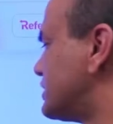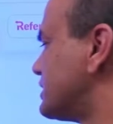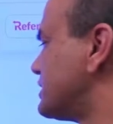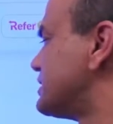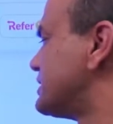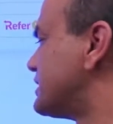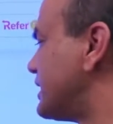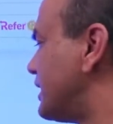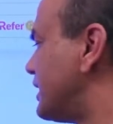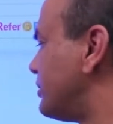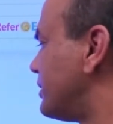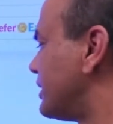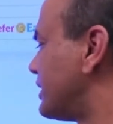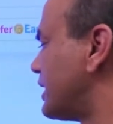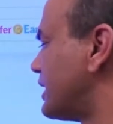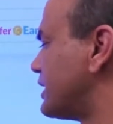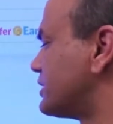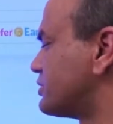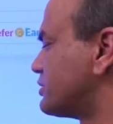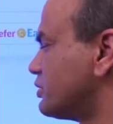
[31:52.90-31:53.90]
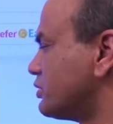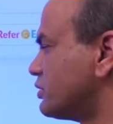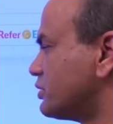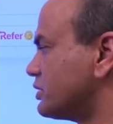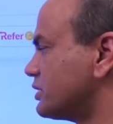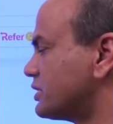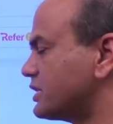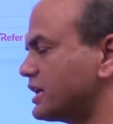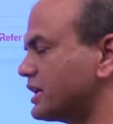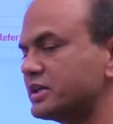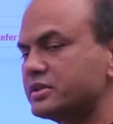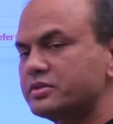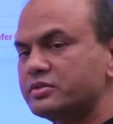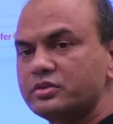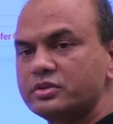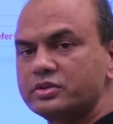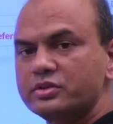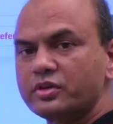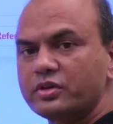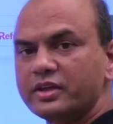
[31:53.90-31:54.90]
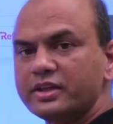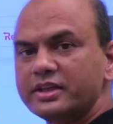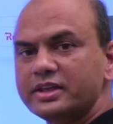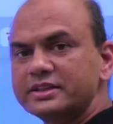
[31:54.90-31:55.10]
JAIIB crash course. Join this